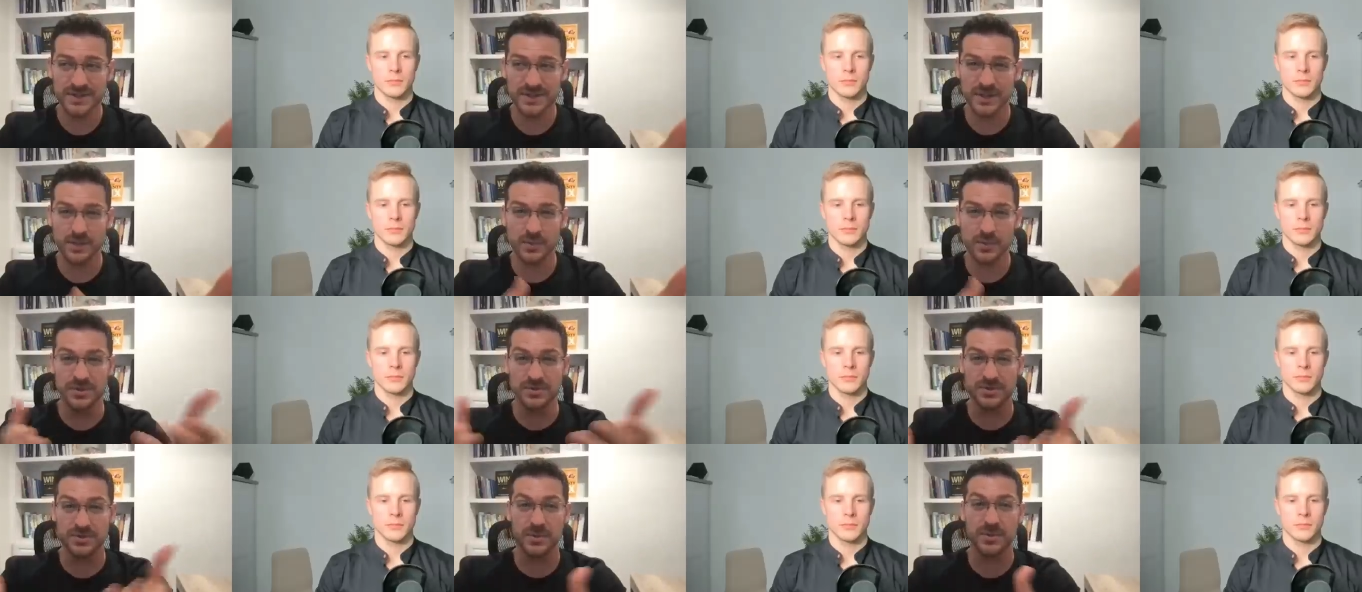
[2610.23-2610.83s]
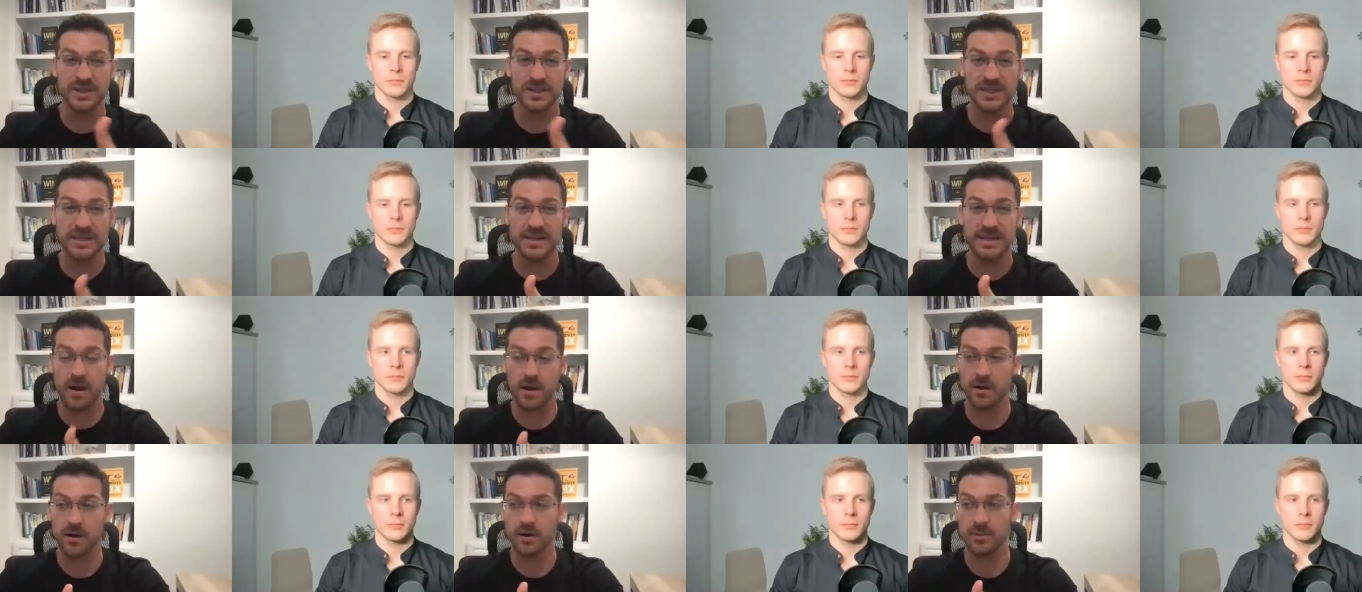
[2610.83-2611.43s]
Speaker 1: Like when you don't eat
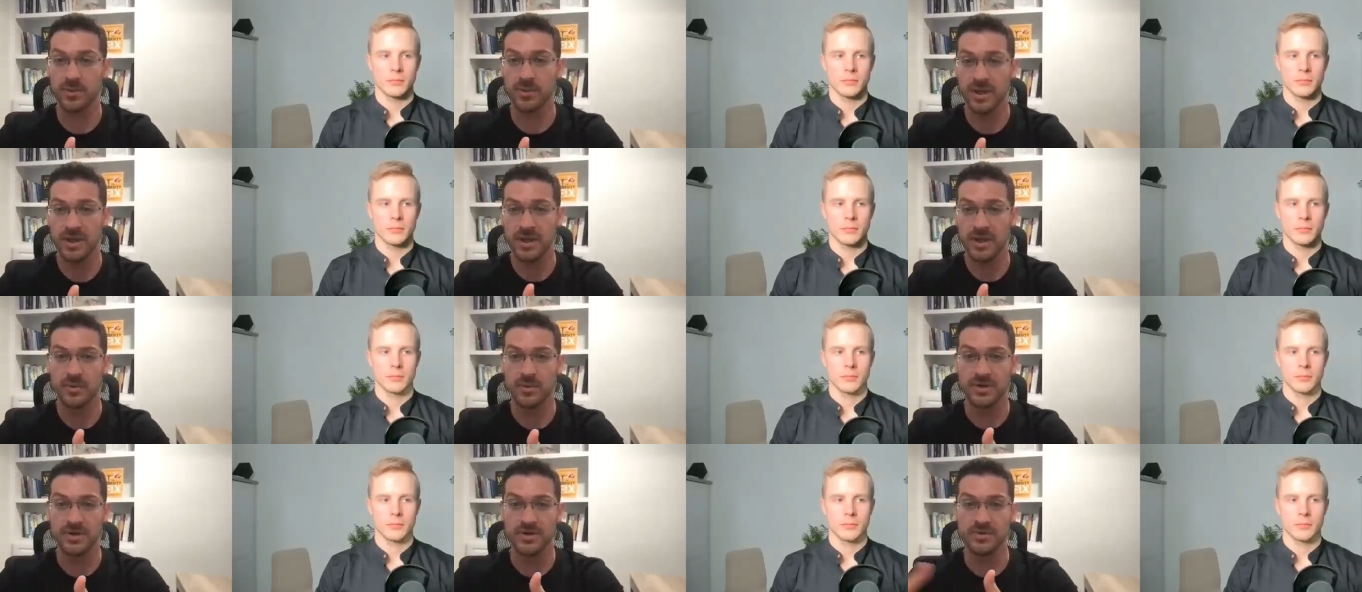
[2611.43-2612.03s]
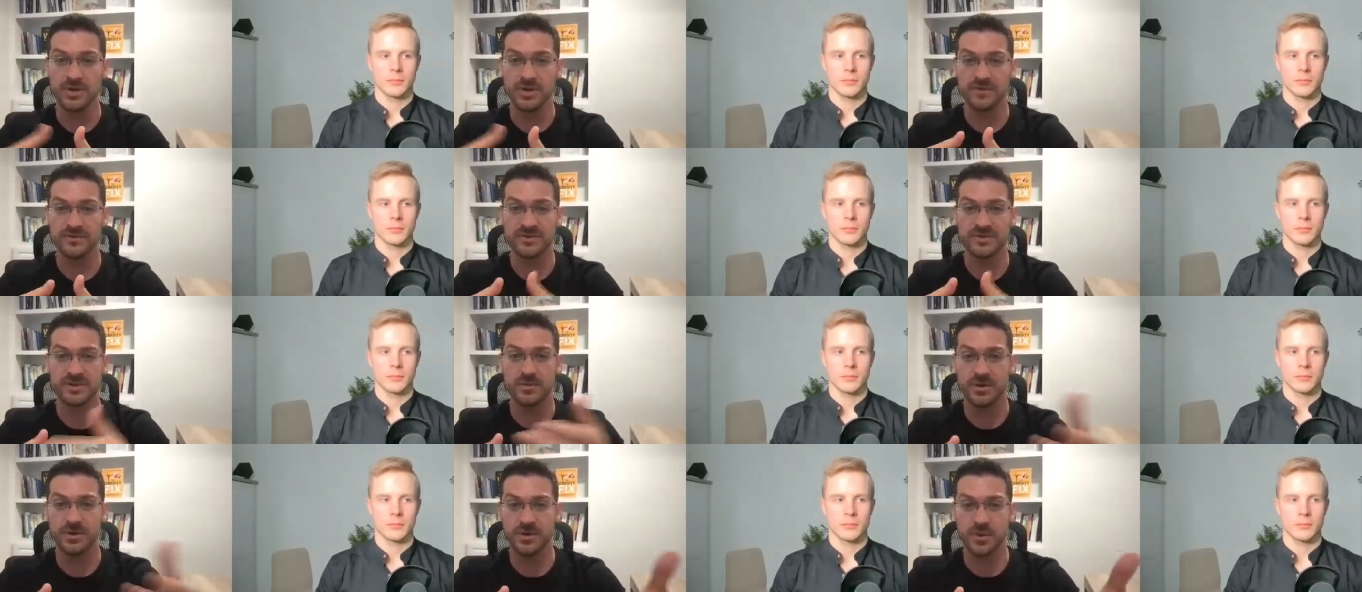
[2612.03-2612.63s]
carb, when you give
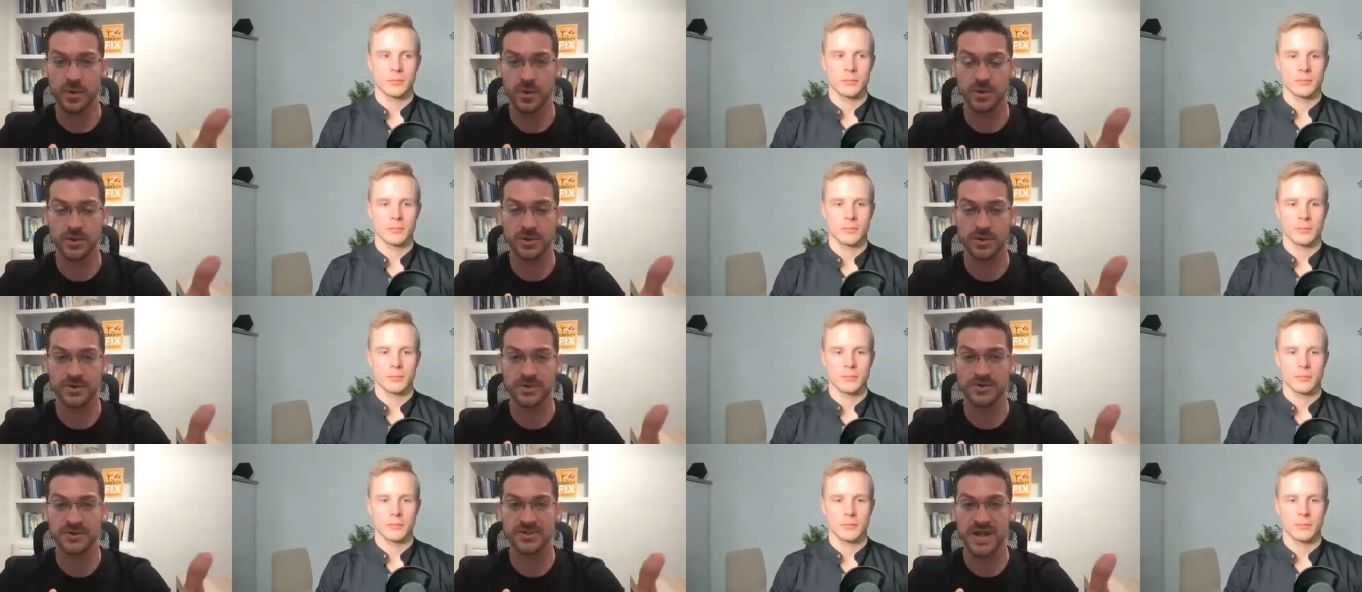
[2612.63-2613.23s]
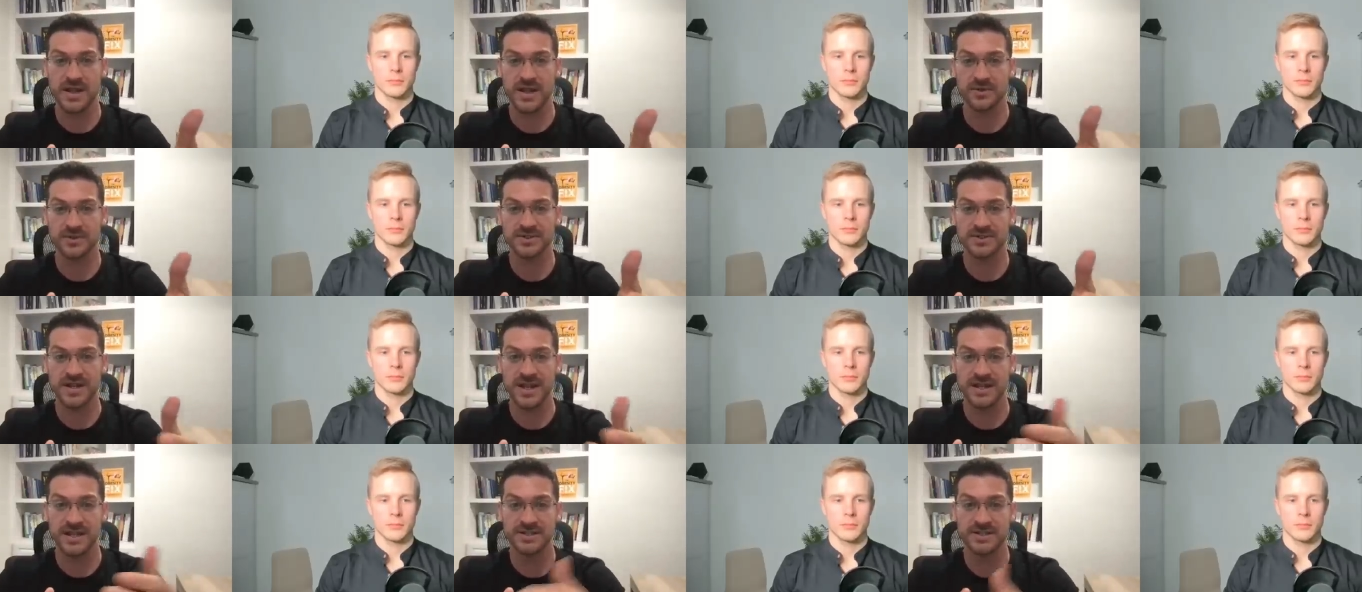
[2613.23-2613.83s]
someone an oral glucose tolerance
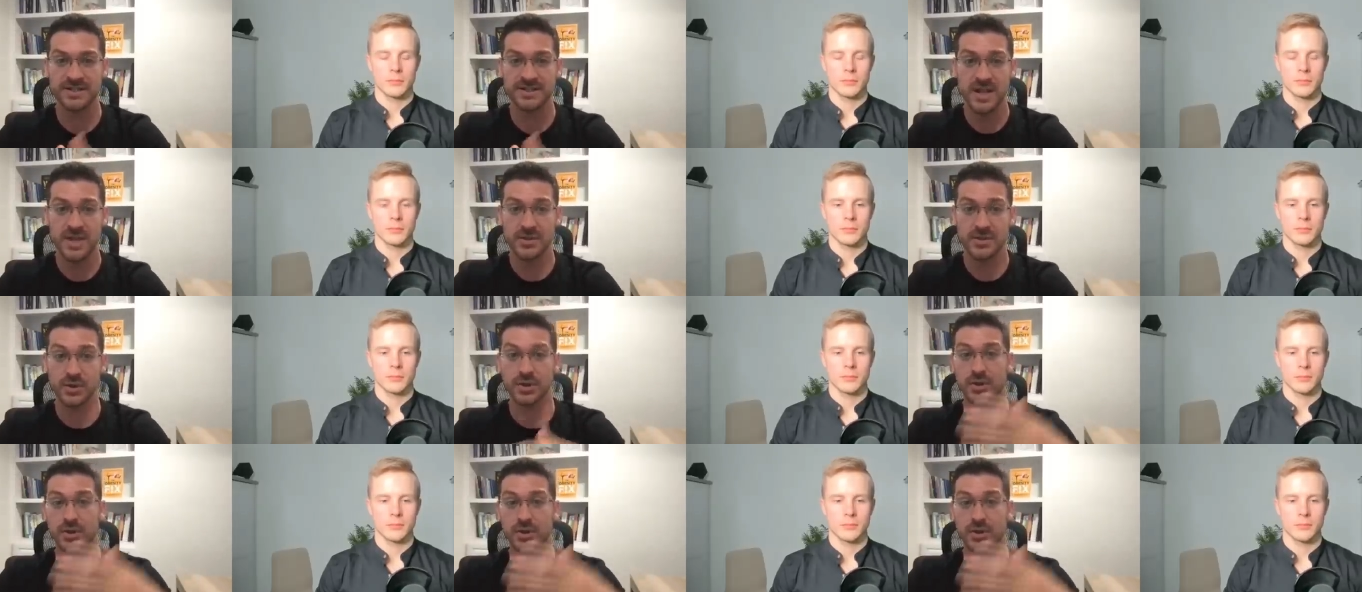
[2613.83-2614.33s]
test, they're